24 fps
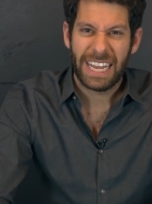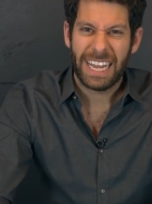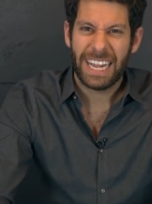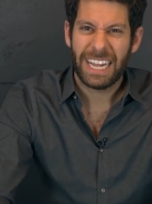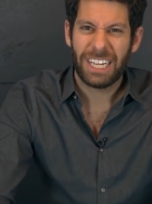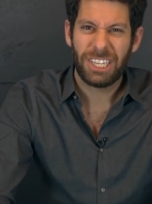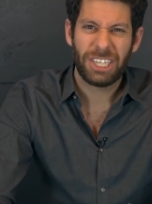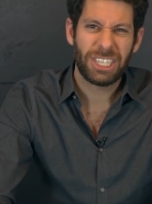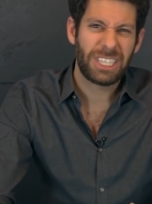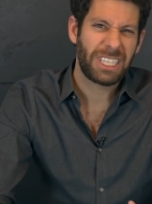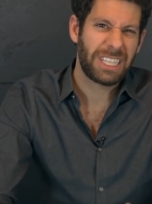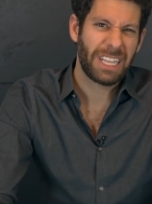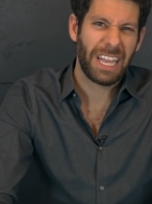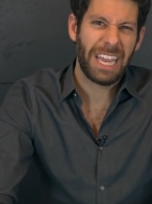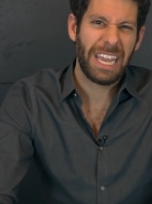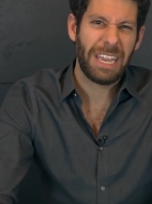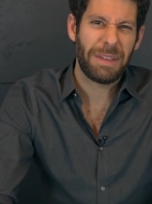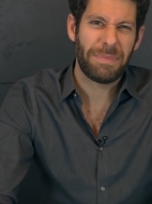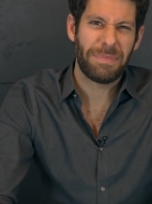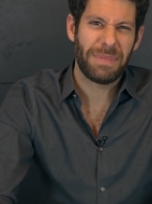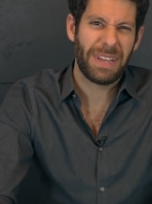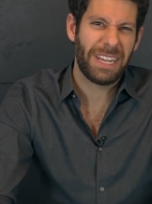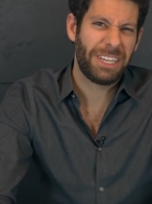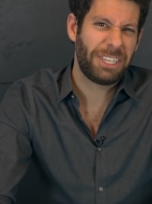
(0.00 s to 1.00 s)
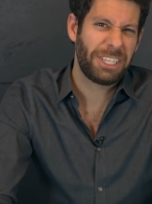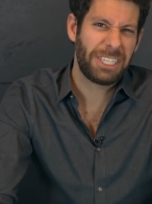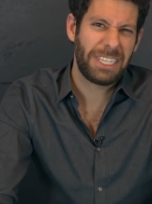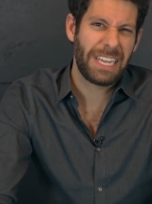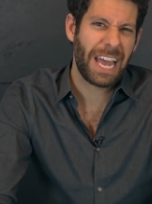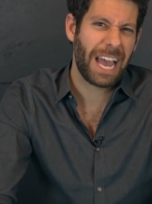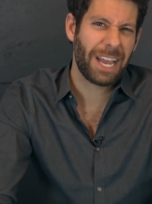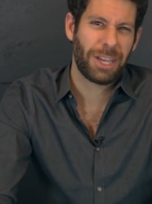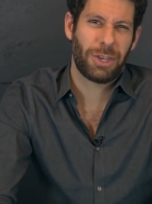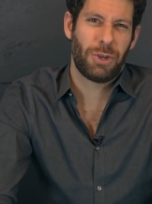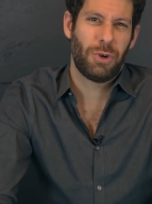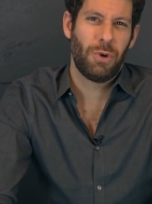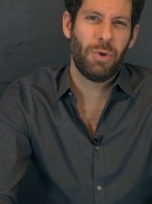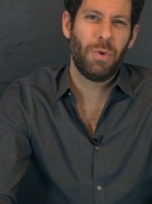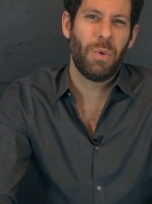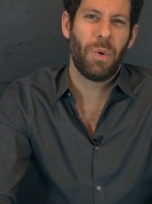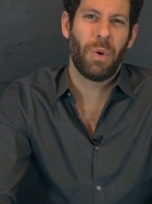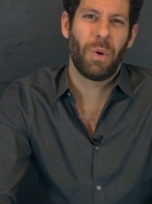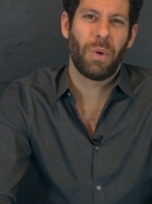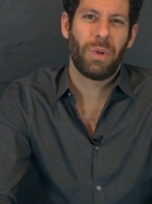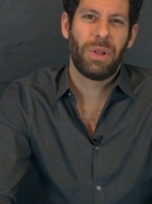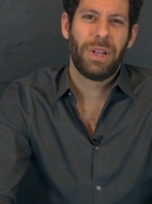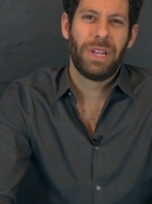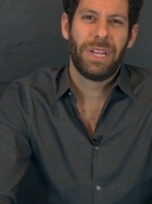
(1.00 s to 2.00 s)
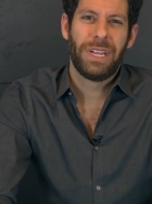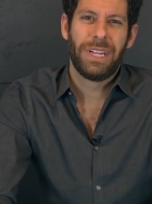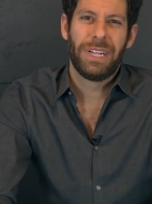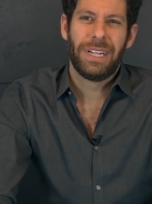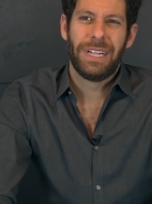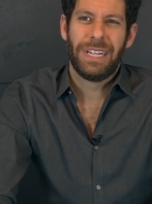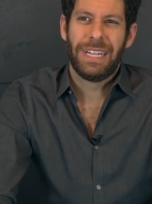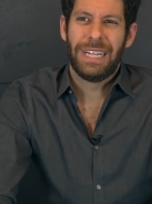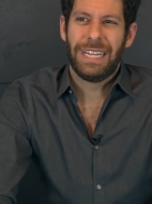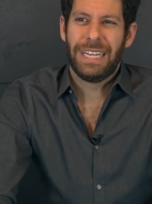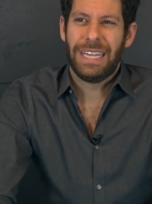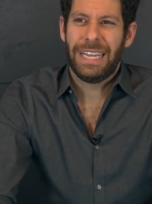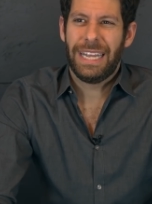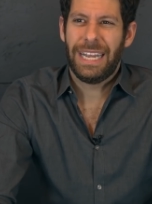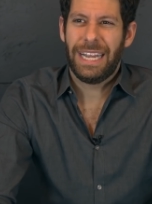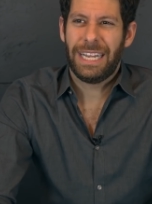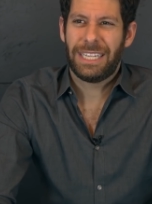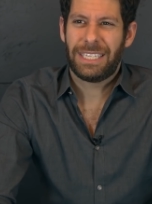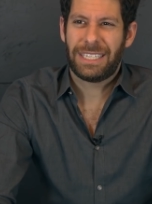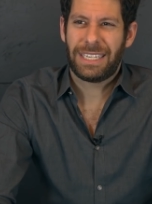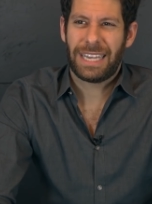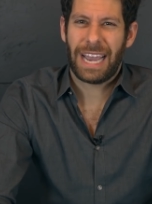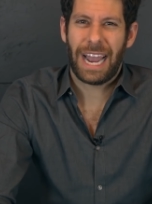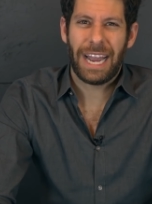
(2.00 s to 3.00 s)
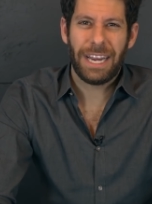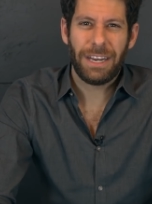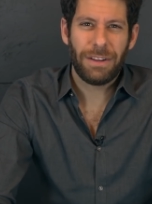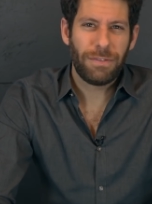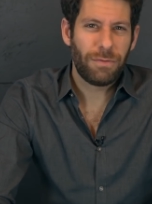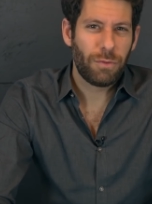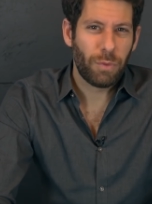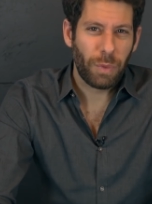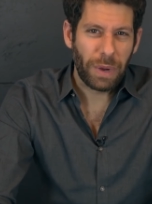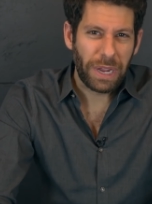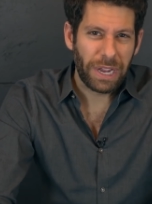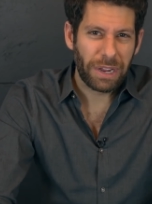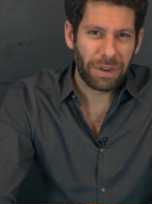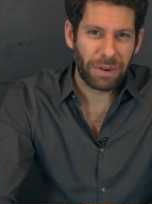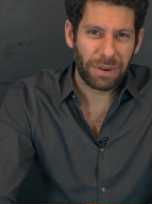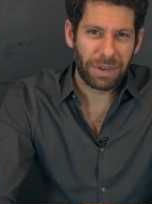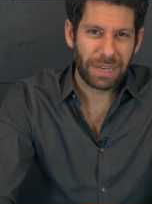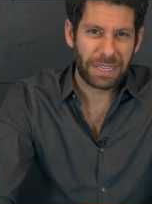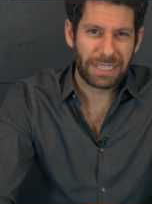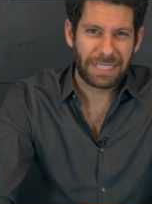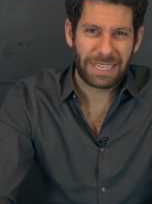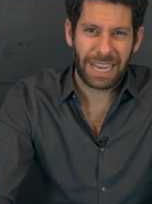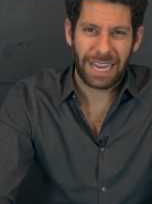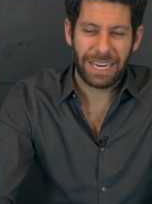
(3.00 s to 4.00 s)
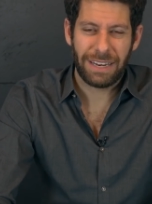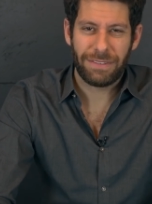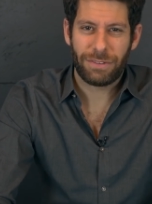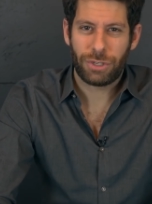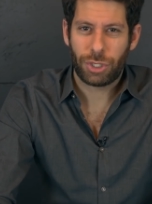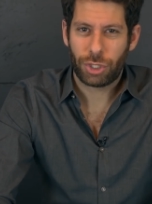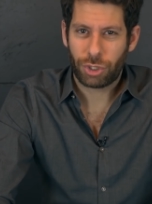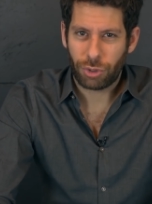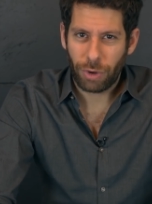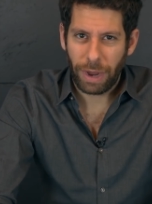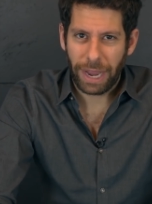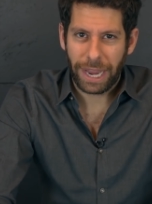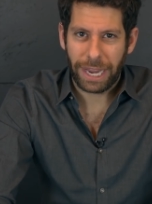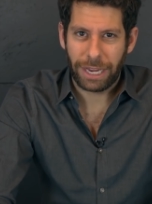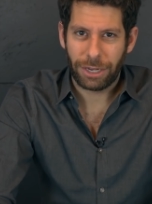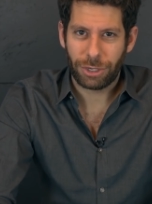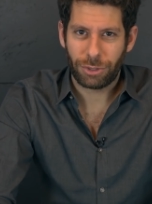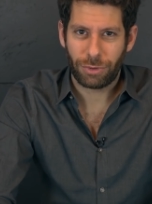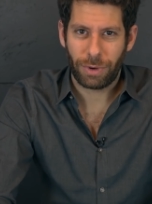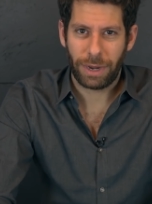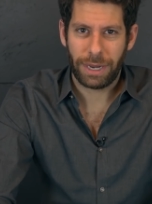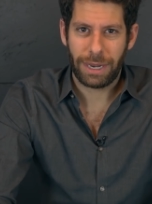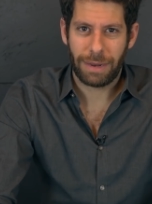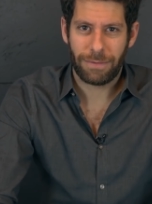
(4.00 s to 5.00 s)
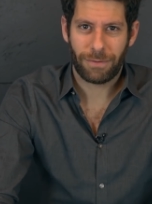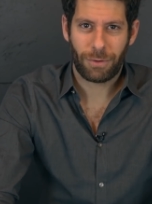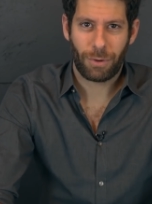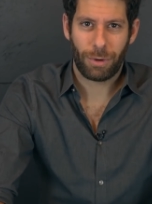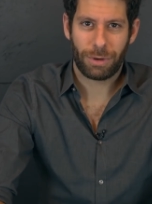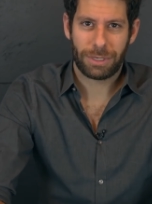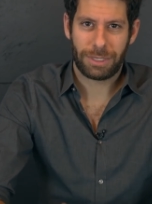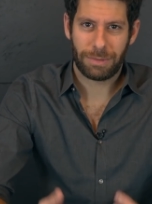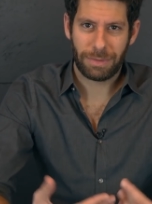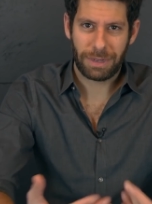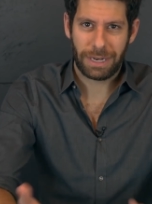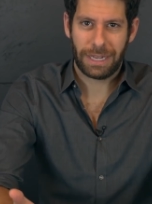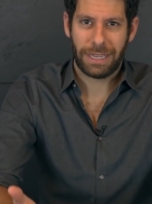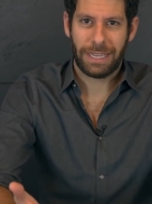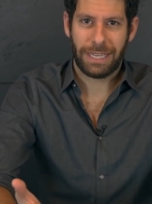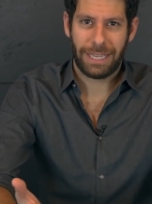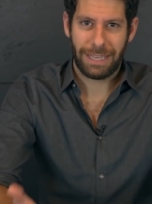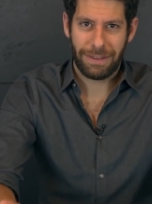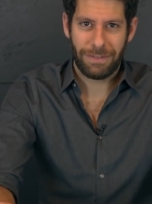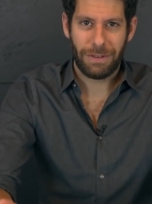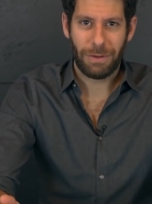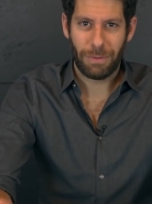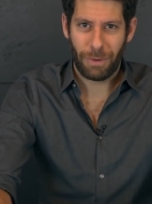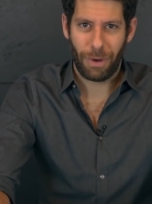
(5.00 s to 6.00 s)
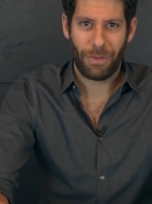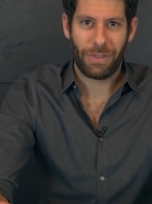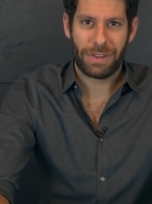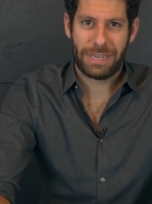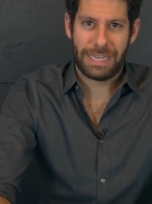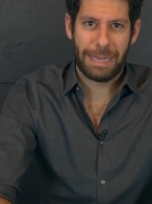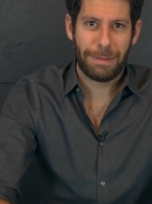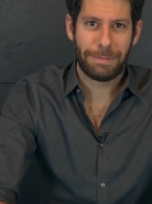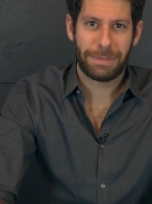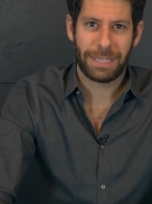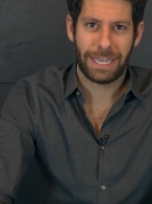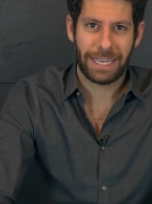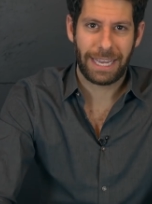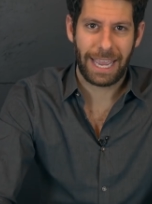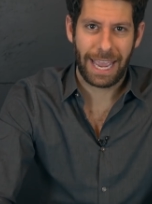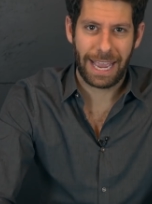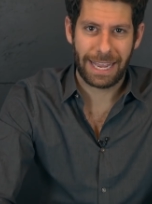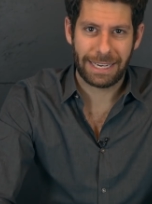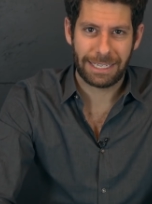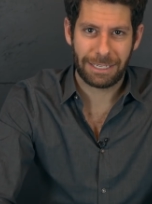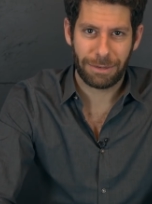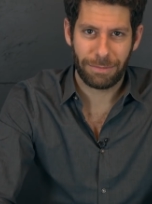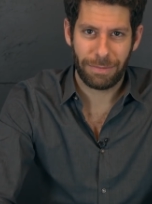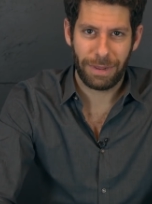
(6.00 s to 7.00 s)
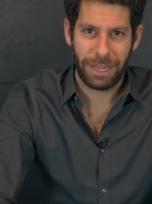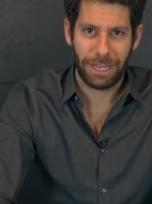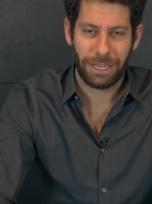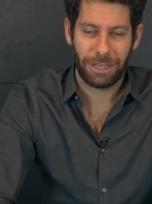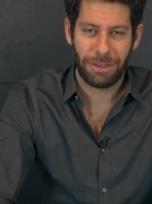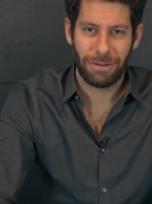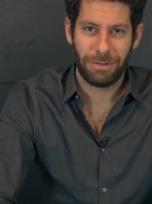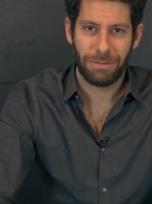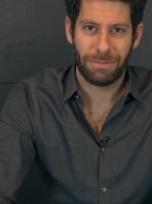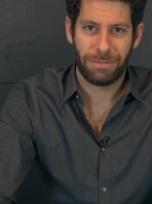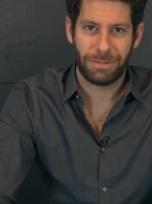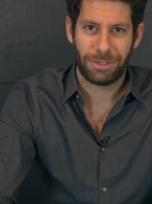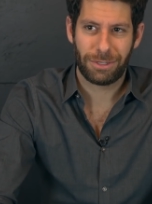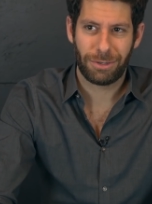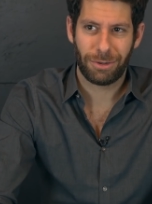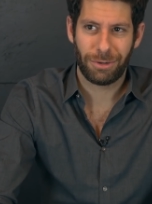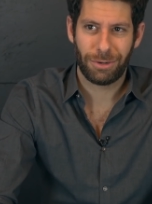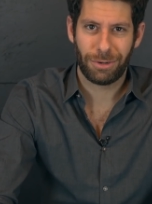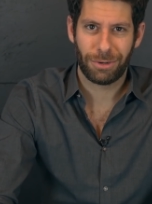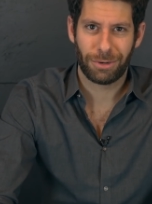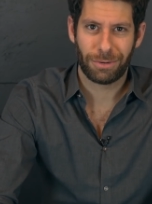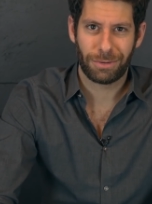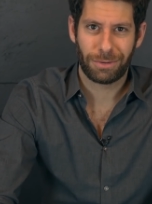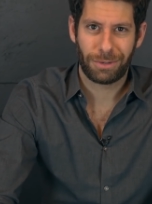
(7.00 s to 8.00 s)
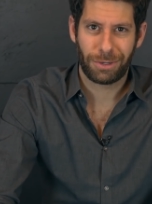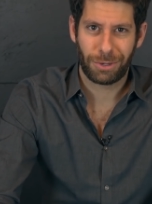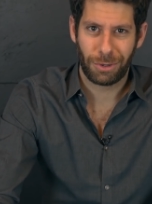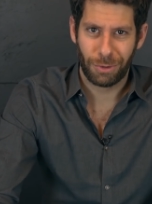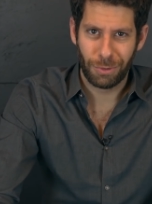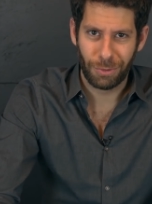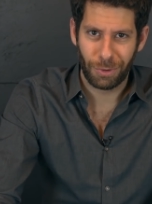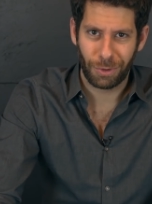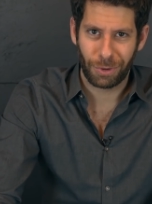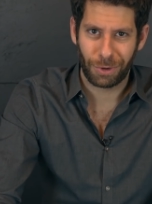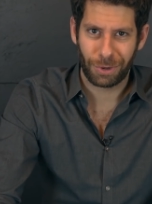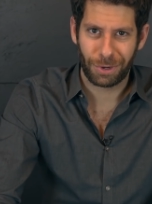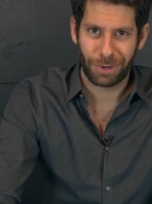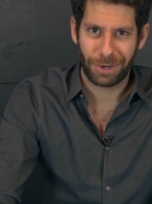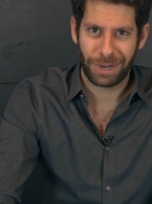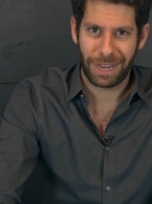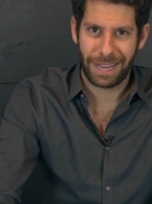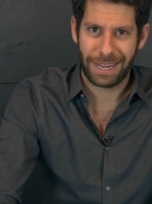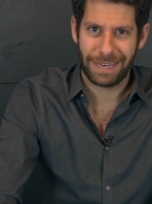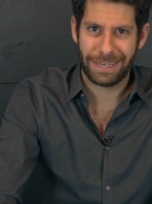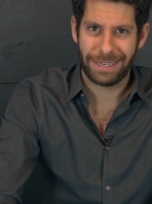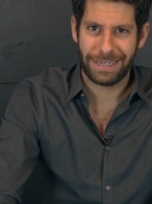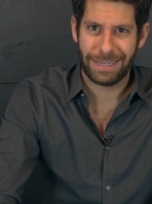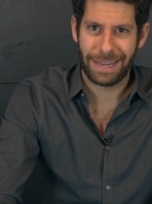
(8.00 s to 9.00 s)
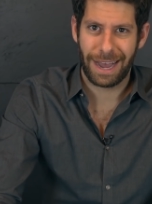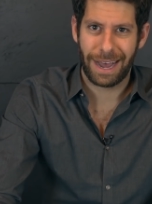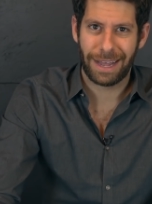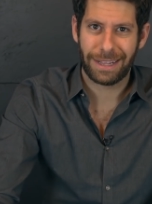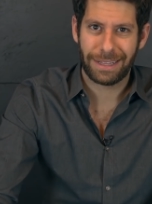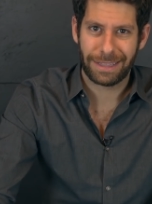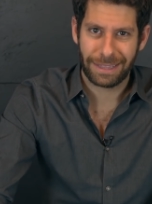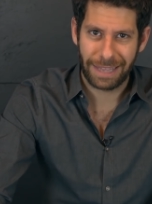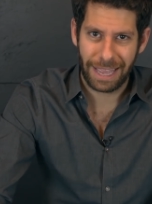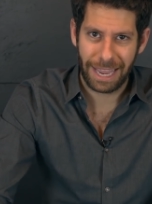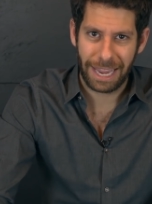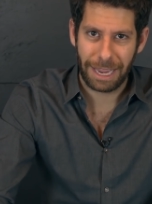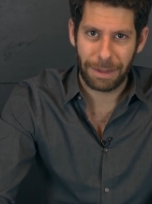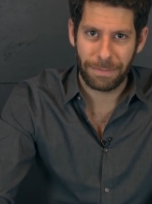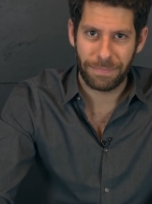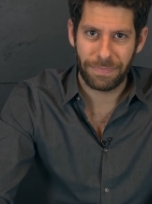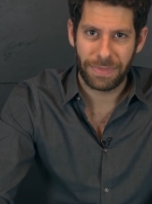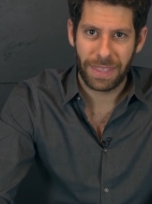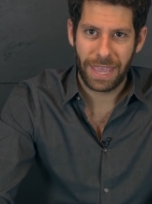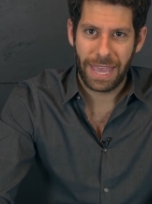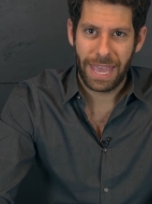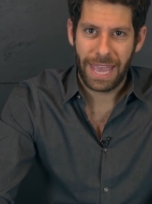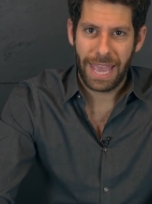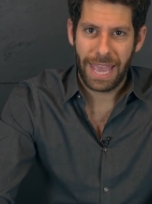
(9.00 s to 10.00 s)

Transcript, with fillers: It's just lame. It's just not cool it's kind of weird. It's kind of strange, right? And of course, I'm going to give you all the tips I can to make you so you're cooler and not lame.